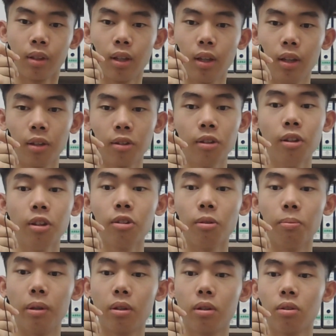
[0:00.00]
It doesn't need to
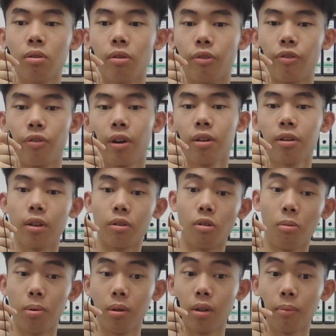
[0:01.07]
be just your friends that you
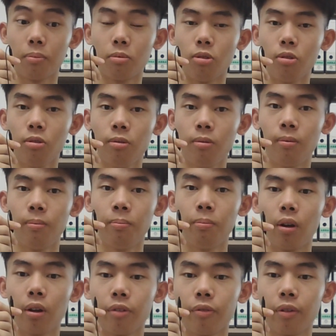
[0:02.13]
open up to,
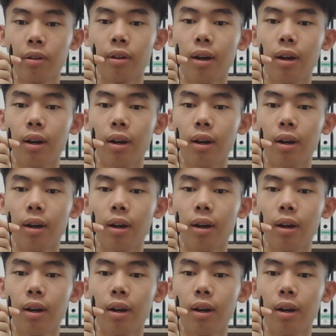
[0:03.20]
but rather